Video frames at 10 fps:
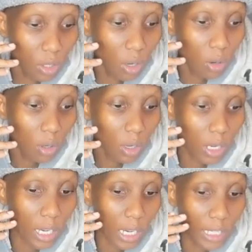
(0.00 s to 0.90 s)

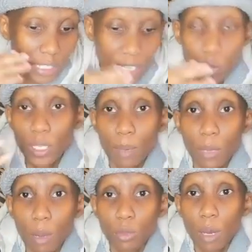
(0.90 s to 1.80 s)
So that's what
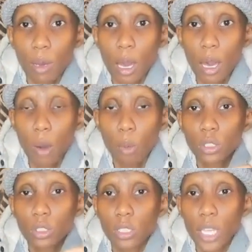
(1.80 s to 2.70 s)
I
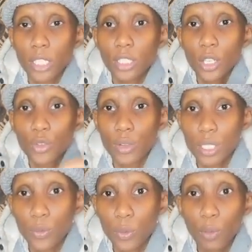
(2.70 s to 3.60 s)
wanted to actually
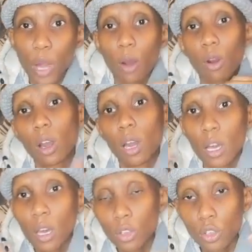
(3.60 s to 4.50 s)
address with
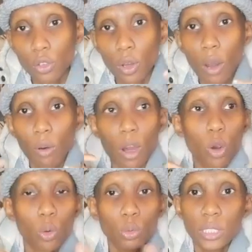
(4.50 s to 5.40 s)
our, you know,
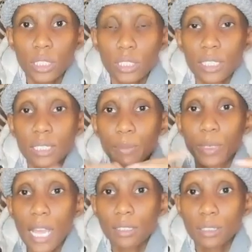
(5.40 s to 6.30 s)
our oldies and
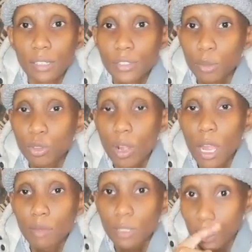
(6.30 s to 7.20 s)
the guys that have
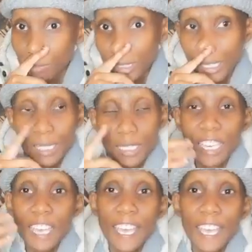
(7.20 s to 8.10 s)
subscribed and stuff like that.